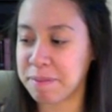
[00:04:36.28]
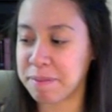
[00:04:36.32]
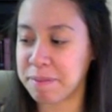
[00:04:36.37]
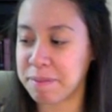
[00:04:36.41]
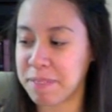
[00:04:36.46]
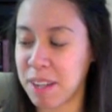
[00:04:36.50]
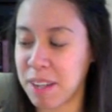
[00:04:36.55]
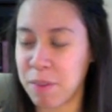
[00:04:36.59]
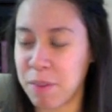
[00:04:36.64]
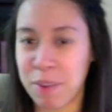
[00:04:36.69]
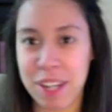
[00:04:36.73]

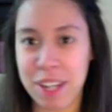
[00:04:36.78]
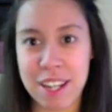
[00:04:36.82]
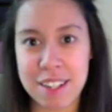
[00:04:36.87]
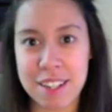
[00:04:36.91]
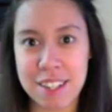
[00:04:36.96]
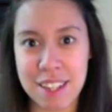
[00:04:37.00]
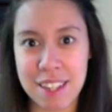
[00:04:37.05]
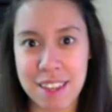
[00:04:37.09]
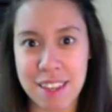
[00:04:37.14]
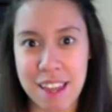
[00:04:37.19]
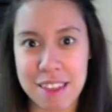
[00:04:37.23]
and when he
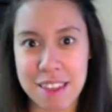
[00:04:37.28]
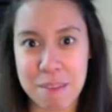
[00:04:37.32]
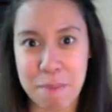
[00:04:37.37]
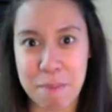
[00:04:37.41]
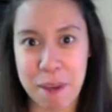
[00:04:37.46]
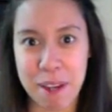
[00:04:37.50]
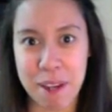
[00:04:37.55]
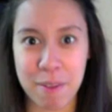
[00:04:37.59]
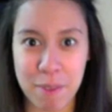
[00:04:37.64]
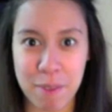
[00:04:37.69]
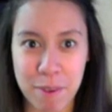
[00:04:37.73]
did that, the
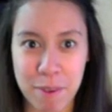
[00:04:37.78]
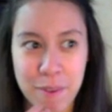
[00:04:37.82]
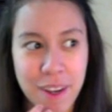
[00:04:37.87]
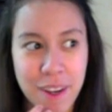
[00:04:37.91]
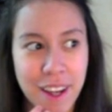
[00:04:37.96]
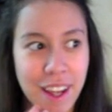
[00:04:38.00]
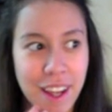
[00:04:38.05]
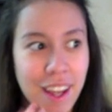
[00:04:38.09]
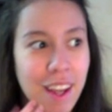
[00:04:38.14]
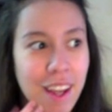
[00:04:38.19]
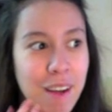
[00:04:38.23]
pain went
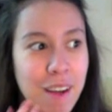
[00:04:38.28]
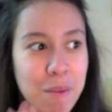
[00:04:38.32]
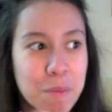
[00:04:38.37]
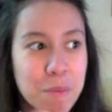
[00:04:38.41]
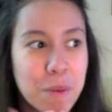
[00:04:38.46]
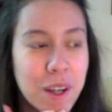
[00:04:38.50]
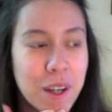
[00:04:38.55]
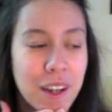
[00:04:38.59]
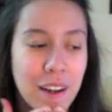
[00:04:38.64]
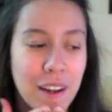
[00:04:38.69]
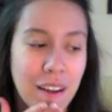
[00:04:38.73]
away,
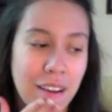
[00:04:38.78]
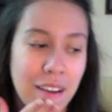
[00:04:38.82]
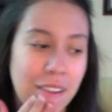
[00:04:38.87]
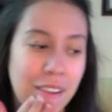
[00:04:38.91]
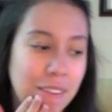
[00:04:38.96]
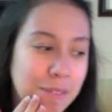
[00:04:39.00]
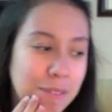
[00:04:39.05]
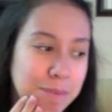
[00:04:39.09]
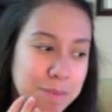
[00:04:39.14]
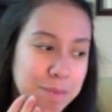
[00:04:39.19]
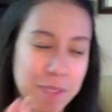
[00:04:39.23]
but uh,
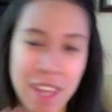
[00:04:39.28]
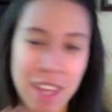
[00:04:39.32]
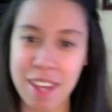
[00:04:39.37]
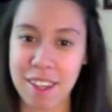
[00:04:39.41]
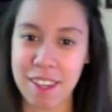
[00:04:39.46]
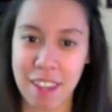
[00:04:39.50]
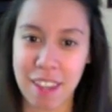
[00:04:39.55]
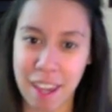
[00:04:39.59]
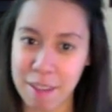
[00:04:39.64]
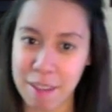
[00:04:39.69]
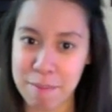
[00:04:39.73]
it
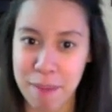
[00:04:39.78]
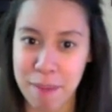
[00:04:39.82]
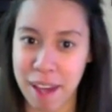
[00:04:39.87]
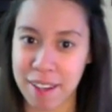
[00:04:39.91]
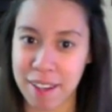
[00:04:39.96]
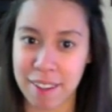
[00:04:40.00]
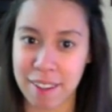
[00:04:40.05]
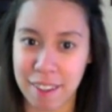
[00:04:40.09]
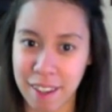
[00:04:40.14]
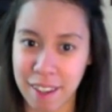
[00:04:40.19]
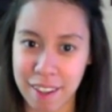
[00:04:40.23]
came back
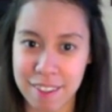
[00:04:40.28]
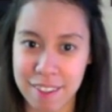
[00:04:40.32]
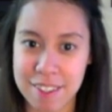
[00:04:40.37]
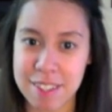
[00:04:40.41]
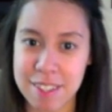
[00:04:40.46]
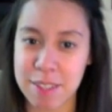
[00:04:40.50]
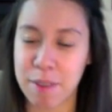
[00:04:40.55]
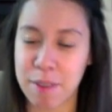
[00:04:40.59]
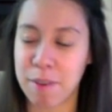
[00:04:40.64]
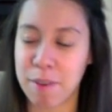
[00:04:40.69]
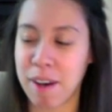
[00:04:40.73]
again.
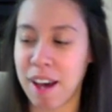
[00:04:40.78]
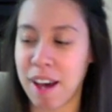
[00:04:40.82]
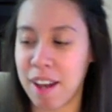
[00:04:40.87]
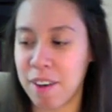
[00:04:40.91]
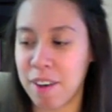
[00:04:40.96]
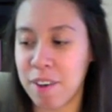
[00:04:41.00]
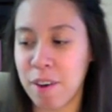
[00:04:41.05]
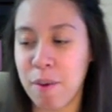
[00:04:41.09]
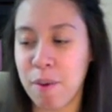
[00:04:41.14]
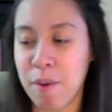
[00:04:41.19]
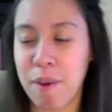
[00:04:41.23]
So I
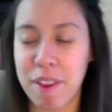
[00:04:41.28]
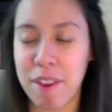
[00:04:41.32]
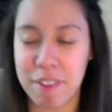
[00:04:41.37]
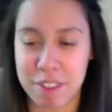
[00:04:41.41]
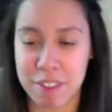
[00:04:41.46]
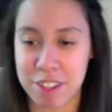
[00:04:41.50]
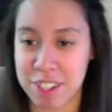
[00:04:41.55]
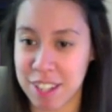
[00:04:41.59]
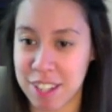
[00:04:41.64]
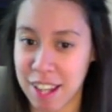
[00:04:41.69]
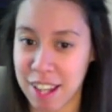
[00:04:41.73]
don't know whether it's
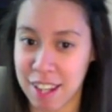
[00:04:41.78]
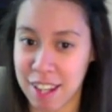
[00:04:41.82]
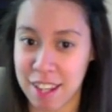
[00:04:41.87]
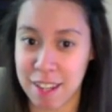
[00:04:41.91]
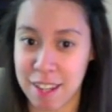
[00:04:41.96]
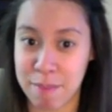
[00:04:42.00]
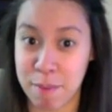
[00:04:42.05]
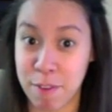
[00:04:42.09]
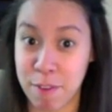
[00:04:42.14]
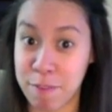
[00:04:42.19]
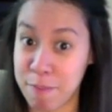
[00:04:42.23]
just that he
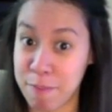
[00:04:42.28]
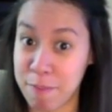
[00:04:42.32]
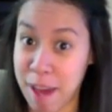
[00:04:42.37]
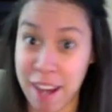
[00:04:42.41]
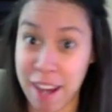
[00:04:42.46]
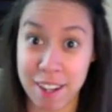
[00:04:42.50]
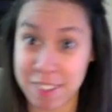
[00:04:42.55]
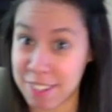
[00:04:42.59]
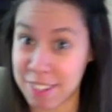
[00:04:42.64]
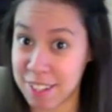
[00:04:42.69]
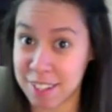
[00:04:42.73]
moved back
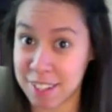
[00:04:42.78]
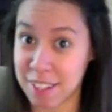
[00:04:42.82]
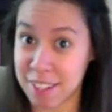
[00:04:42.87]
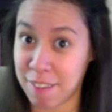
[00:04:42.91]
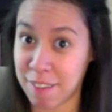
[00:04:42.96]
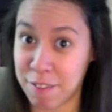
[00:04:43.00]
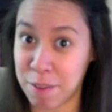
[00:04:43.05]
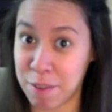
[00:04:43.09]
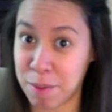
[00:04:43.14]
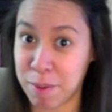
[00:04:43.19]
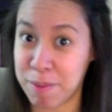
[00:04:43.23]
into his
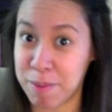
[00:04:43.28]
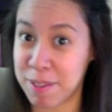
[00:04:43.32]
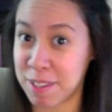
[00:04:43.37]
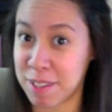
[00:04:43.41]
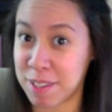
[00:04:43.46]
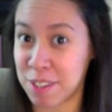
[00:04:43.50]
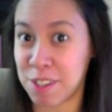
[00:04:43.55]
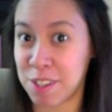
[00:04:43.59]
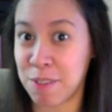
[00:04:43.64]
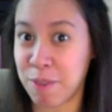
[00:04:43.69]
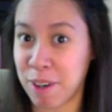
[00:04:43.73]
comfortable
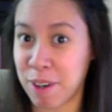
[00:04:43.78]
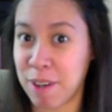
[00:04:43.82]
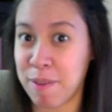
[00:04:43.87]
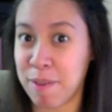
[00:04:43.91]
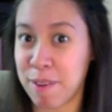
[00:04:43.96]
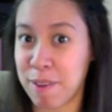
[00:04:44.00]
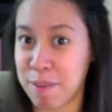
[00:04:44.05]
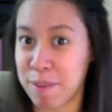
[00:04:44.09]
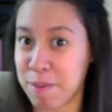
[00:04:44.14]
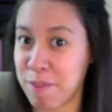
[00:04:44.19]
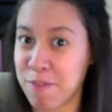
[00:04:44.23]
position where he
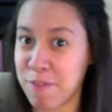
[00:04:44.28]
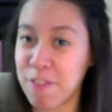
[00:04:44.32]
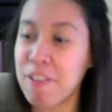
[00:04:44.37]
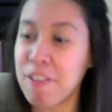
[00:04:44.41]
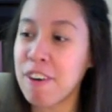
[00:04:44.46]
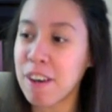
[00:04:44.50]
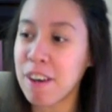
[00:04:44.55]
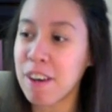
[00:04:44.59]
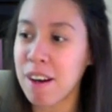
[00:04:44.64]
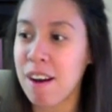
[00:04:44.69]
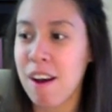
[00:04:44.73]
was
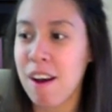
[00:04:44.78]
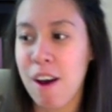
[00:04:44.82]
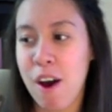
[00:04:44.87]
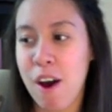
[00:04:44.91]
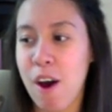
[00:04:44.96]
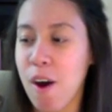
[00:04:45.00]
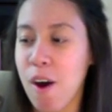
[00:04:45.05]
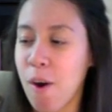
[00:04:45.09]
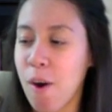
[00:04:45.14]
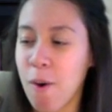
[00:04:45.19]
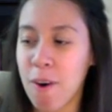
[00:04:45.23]
before
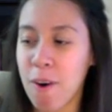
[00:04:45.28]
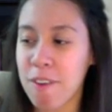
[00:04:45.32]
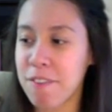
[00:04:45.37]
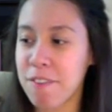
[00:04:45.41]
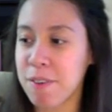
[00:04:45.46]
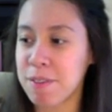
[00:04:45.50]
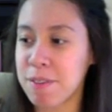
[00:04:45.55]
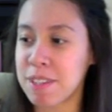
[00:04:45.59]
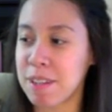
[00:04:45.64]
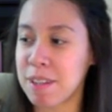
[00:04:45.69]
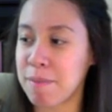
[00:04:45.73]
or if it
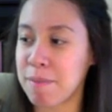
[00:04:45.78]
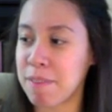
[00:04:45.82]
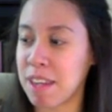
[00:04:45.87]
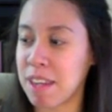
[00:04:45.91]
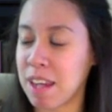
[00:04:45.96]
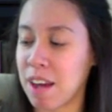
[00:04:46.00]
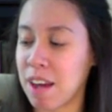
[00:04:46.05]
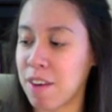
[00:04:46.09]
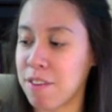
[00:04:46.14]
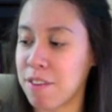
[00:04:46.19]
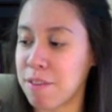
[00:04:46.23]
was something
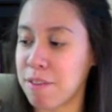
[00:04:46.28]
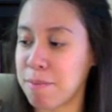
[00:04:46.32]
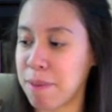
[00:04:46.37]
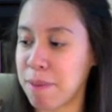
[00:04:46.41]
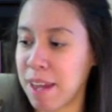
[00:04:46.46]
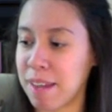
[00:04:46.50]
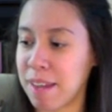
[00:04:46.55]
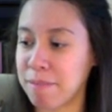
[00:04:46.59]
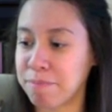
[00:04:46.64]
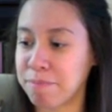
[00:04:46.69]
else, but